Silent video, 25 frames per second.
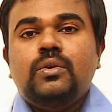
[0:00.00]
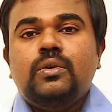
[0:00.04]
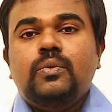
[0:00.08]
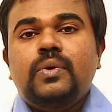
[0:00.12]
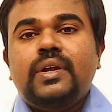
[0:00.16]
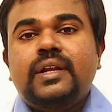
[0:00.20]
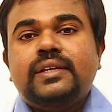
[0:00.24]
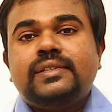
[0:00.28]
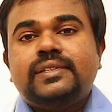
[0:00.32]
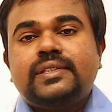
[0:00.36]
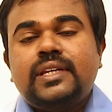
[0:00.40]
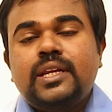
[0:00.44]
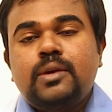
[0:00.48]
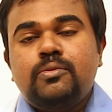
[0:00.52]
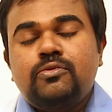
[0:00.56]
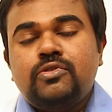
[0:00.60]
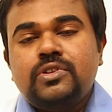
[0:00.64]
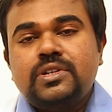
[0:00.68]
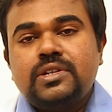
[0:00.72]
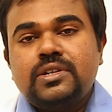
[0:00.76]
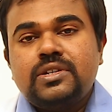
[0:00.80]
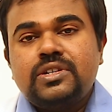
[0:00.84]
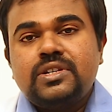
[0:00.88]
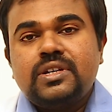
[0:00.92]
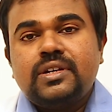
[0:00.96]
where a sleep
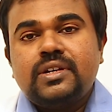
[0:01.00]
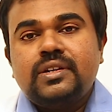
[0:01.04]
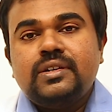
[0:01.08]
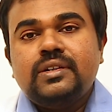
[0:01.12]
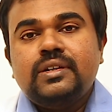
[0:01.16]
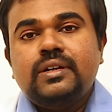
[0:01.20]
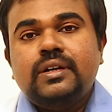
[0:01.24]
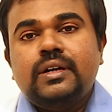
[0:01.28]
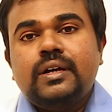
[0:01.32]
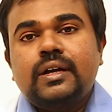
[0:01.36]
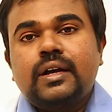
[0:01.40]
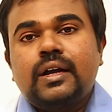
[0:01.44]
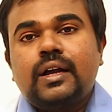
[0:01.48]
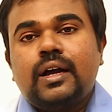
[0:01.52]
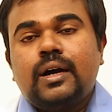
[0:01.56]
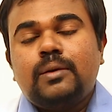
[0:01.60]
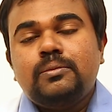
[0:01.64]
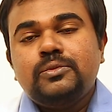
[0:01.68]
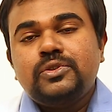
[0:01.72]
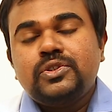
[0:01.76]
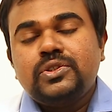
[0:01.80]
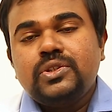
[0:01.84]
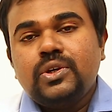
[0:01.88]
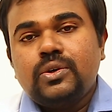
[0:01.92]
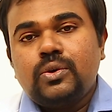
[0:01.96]
physician
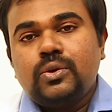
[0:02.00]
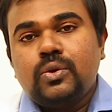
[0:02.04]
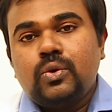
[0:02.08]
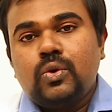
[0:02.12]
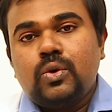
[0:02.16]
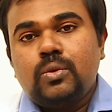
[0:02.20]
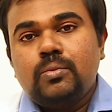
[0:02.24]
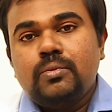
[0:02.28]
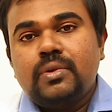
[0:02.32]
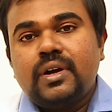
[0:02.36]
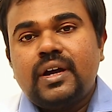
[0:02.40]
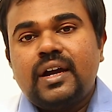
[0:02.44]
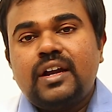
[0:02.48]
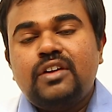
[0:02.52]
comes to your home